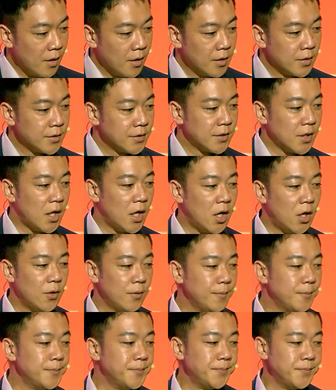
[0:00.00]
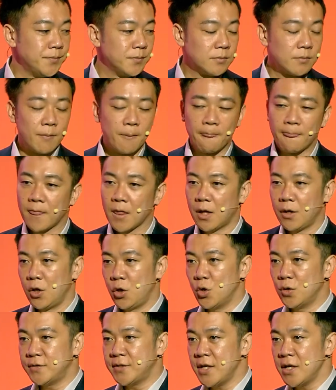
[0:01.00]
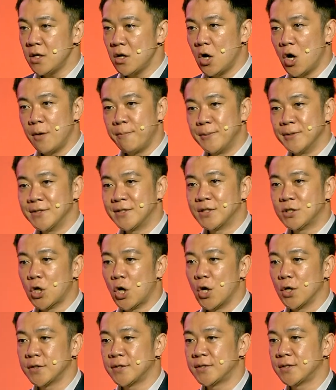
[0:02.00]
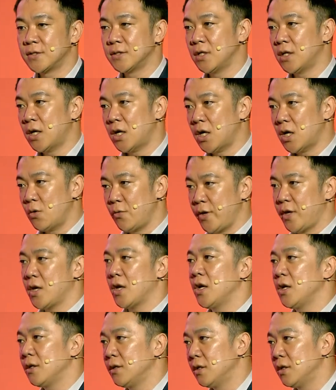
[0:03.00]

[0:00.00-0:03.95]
So using open source, we can